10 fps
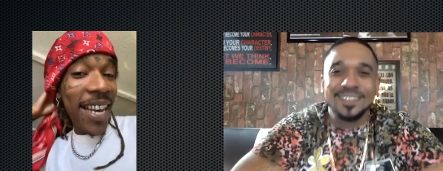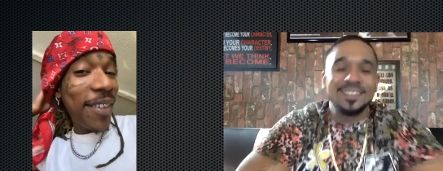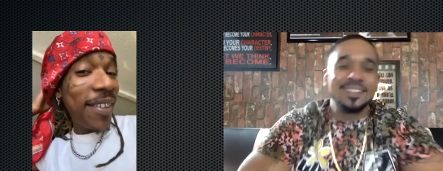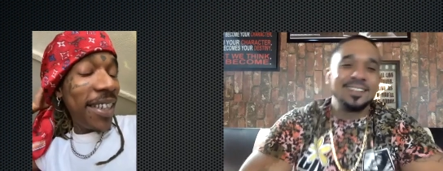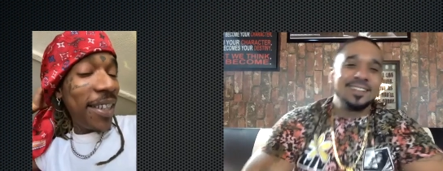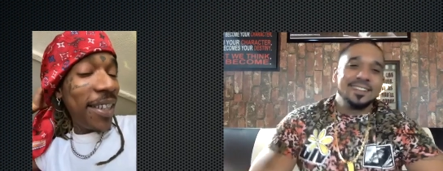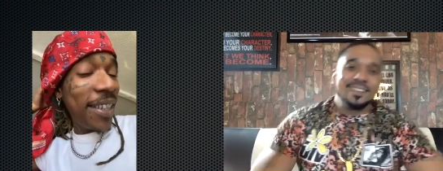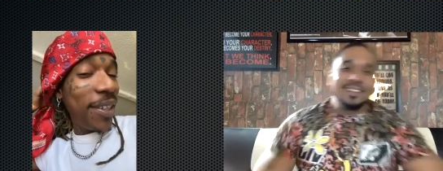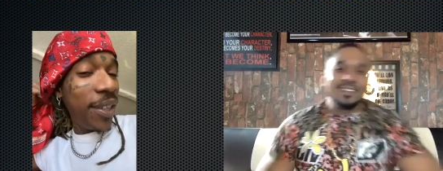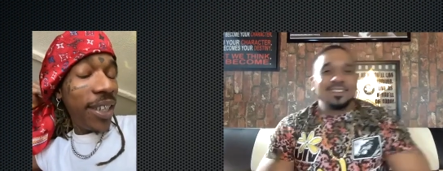Speaker 1: was into
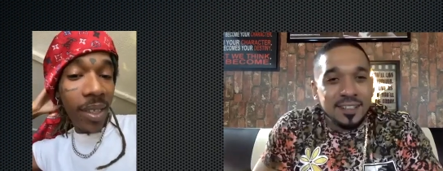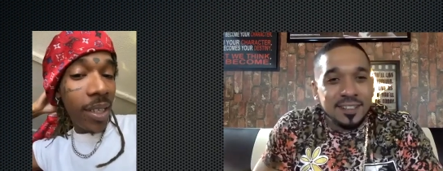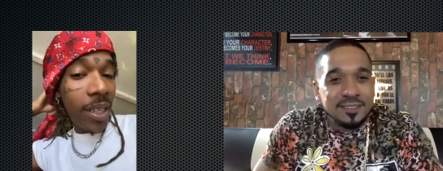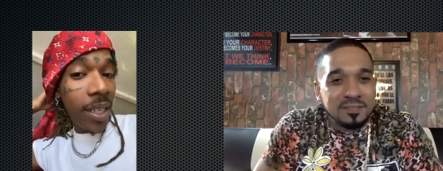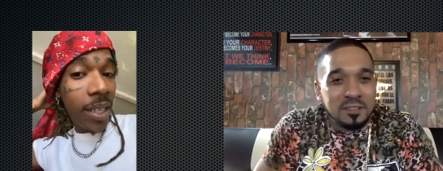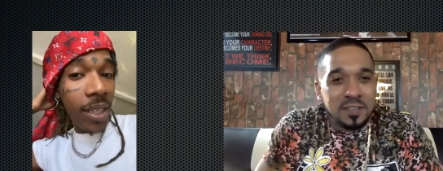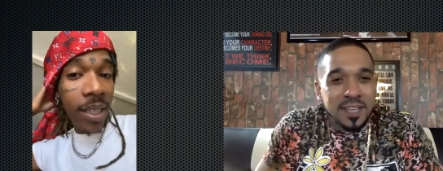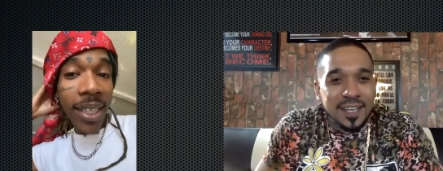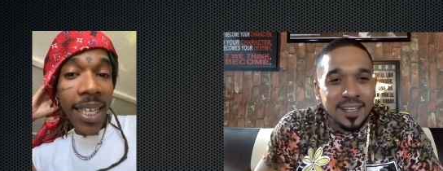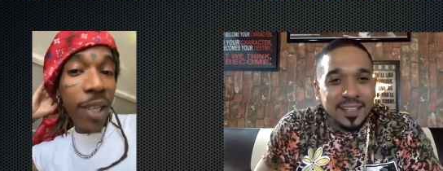it. Sometimes
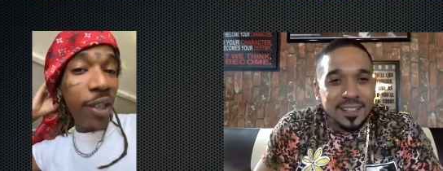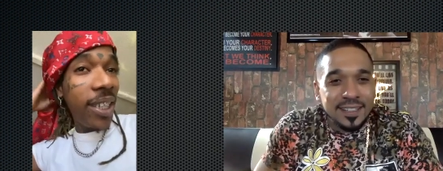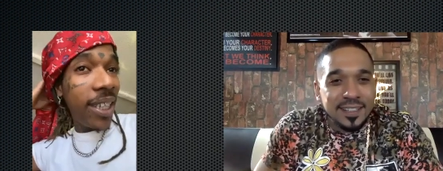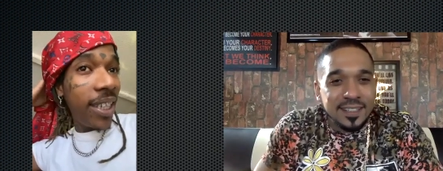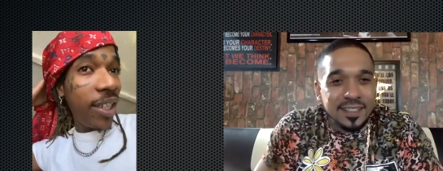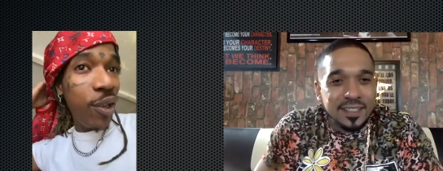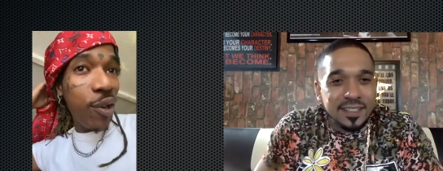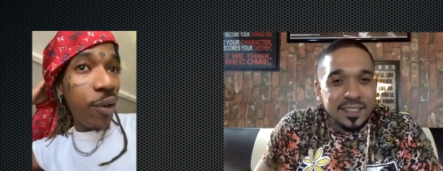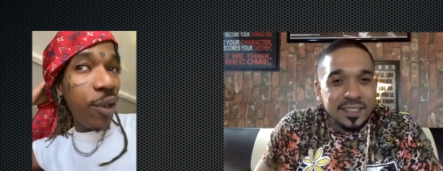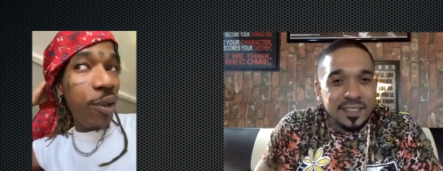okay. you just you
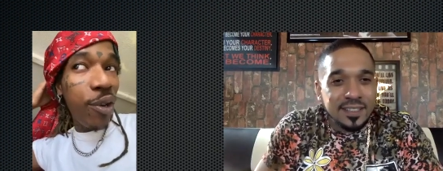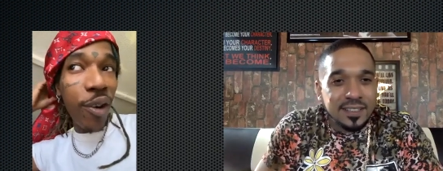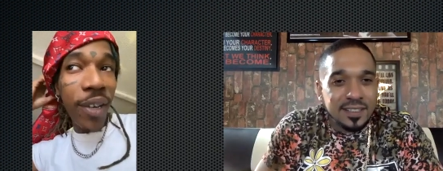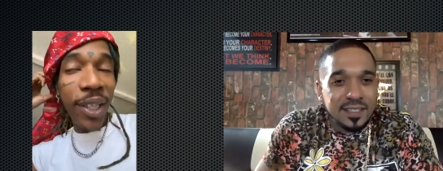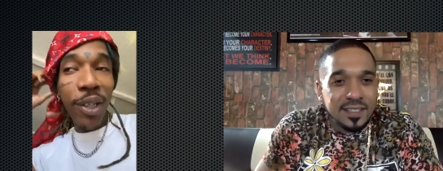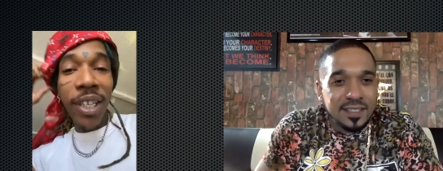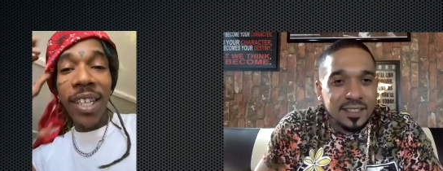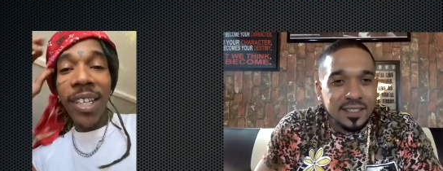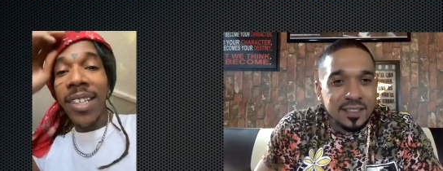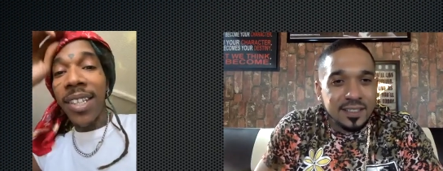grow you grow into it.
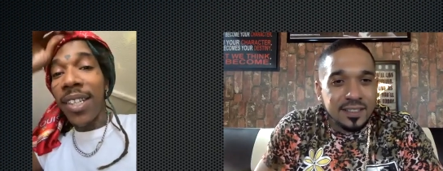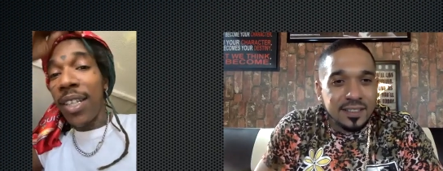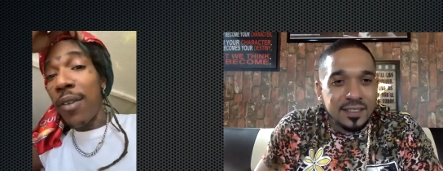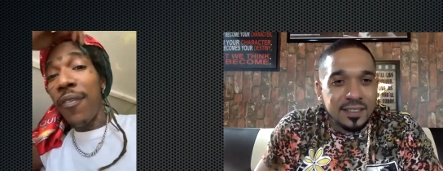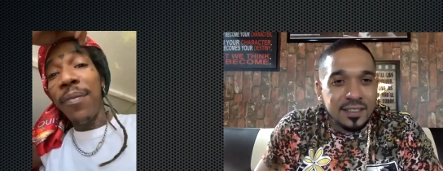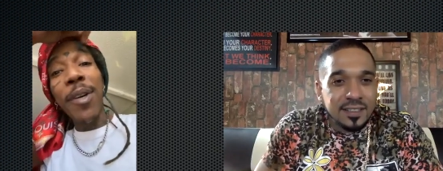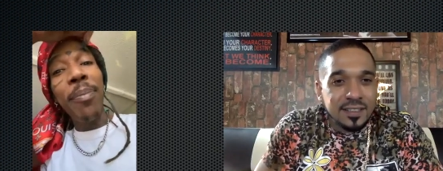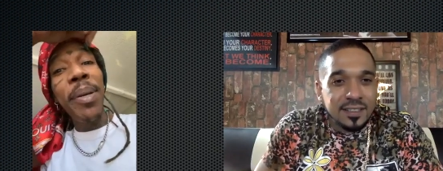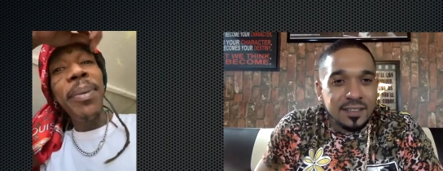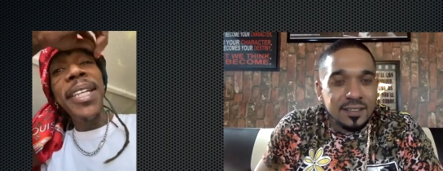Your your
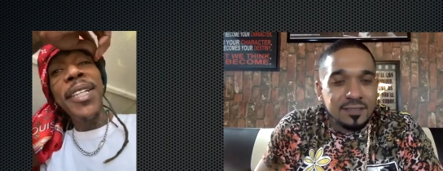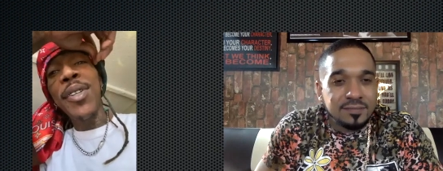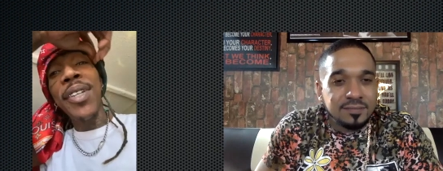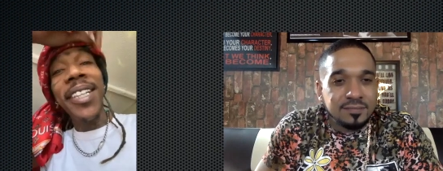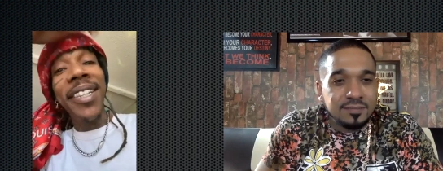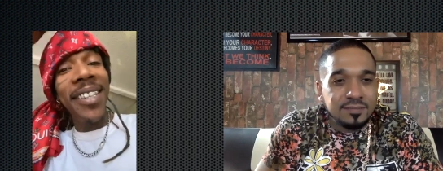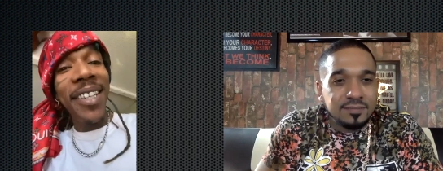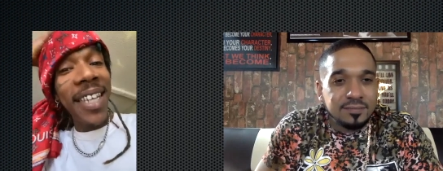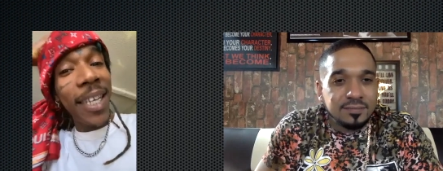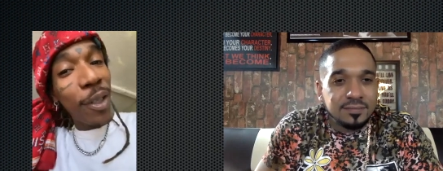people into it. You
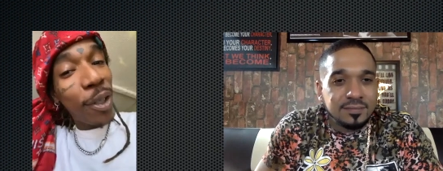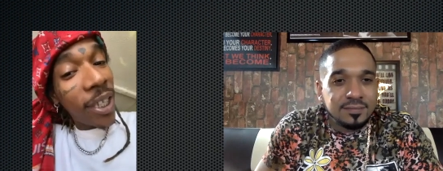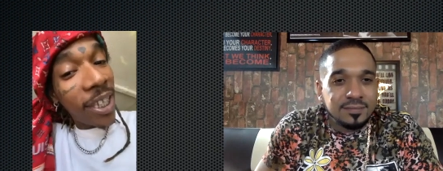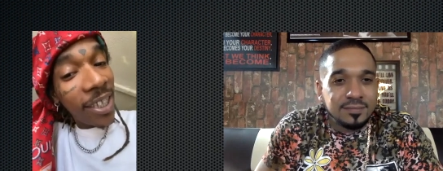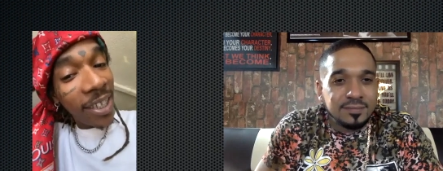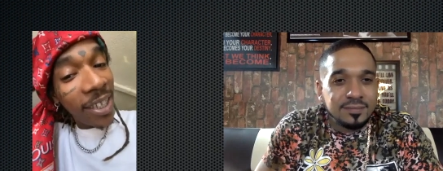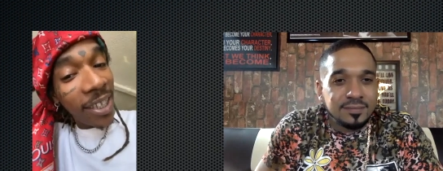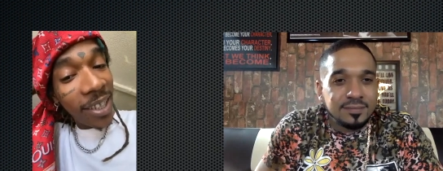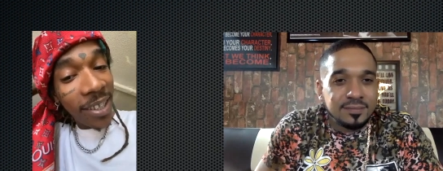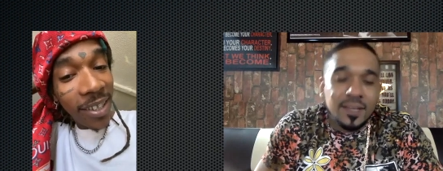
Speaker 2: ain't got no choice.
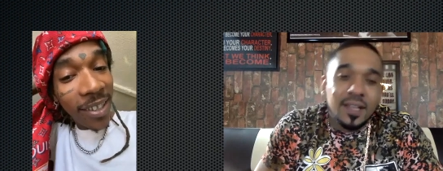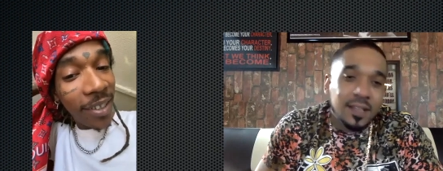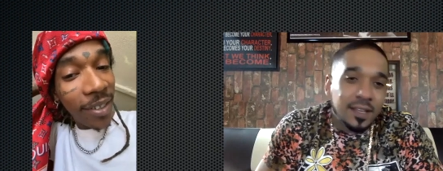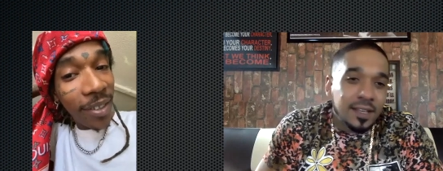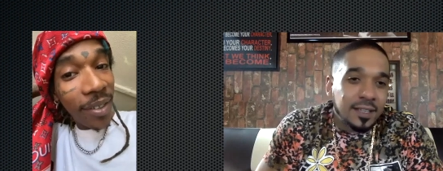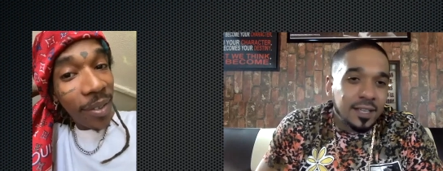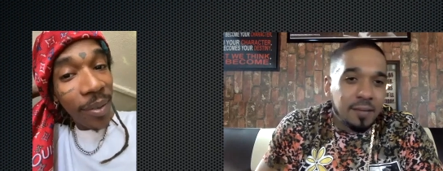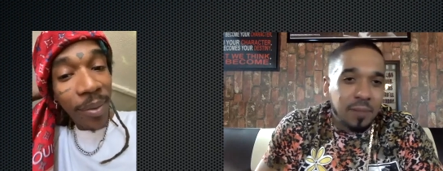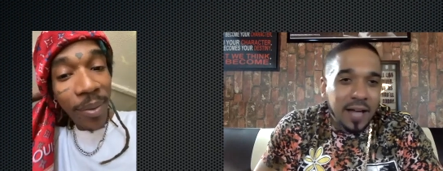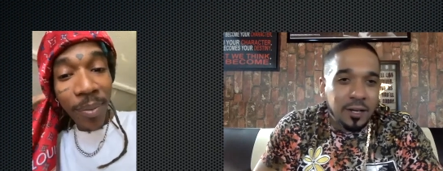Yeah,
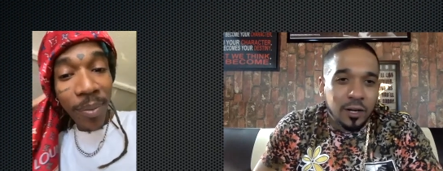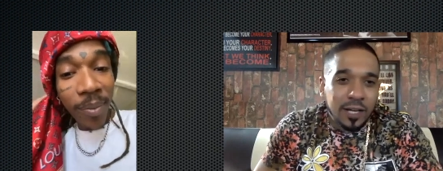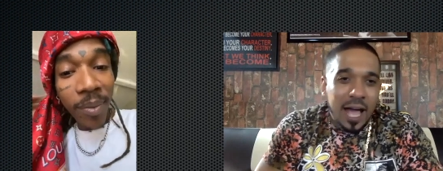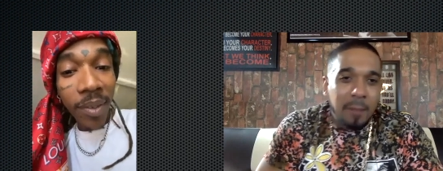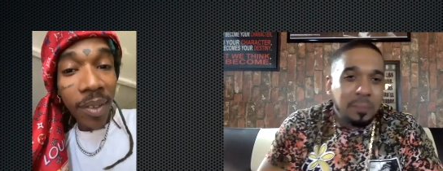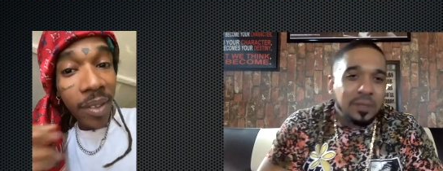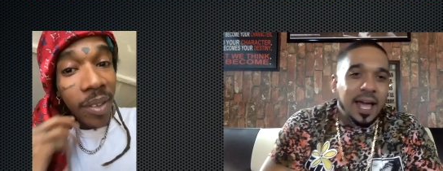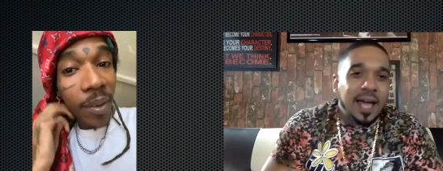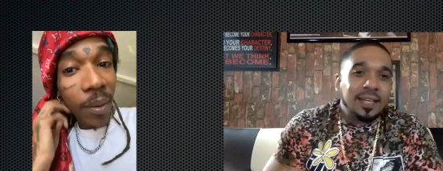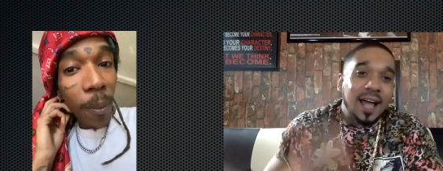but I know a lot of people
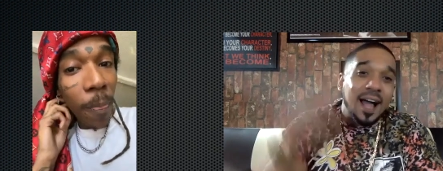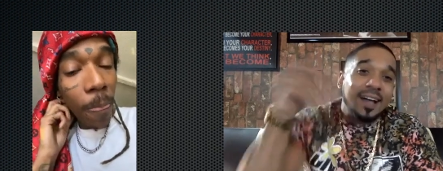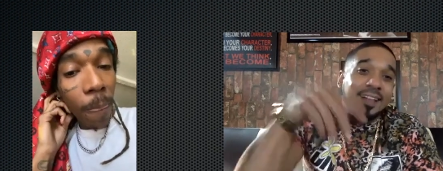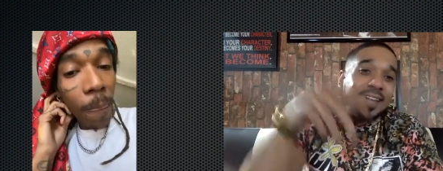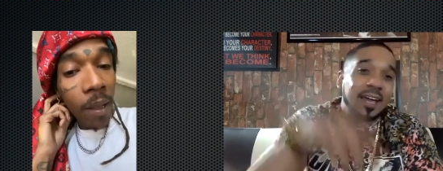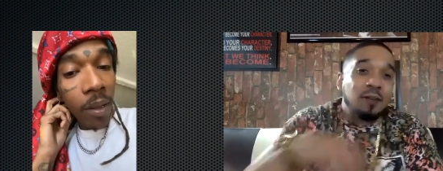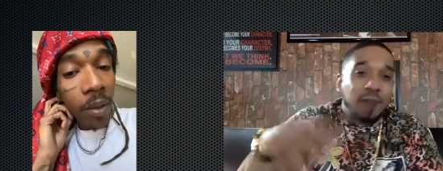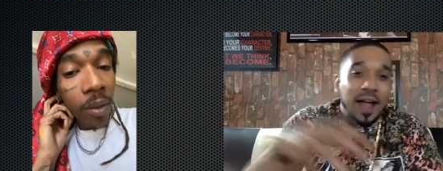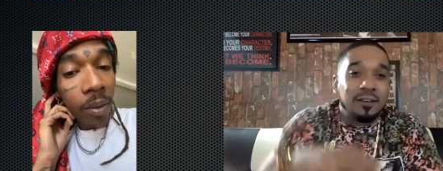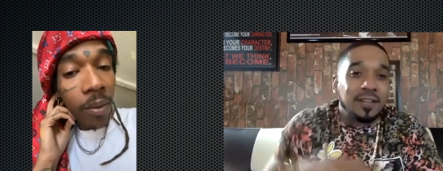that that they
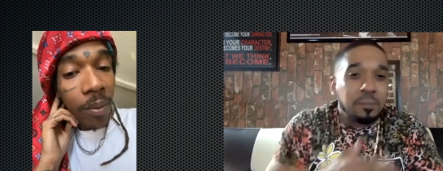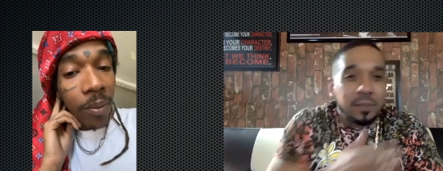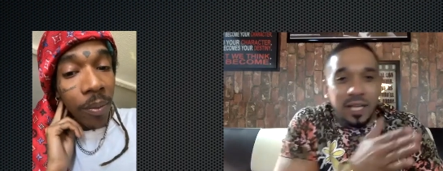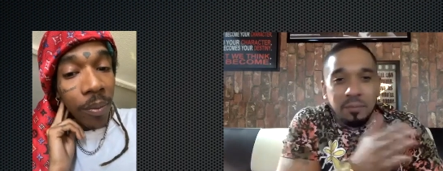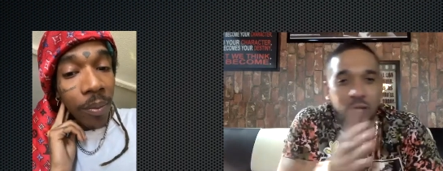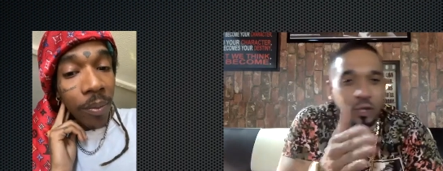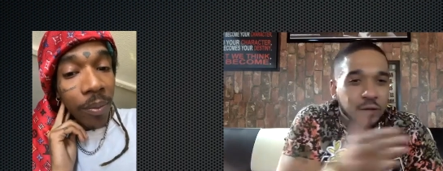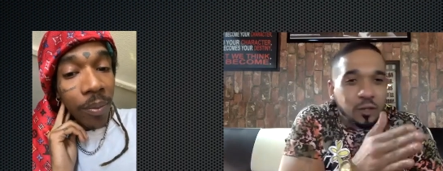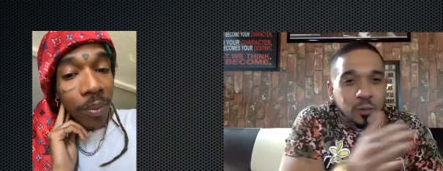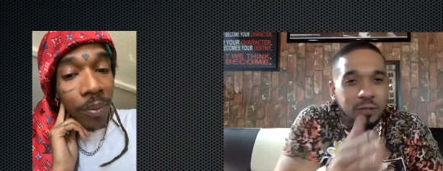around it, but they
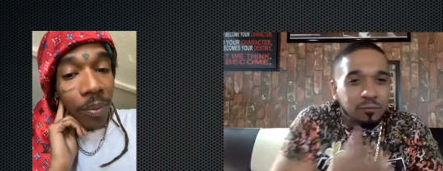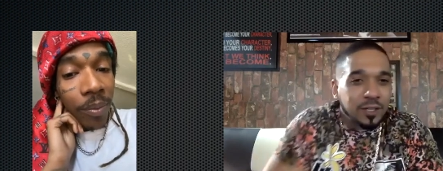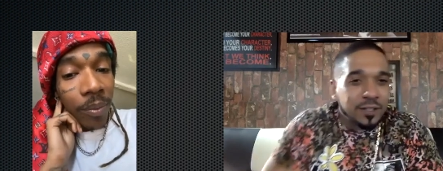maneuver through it real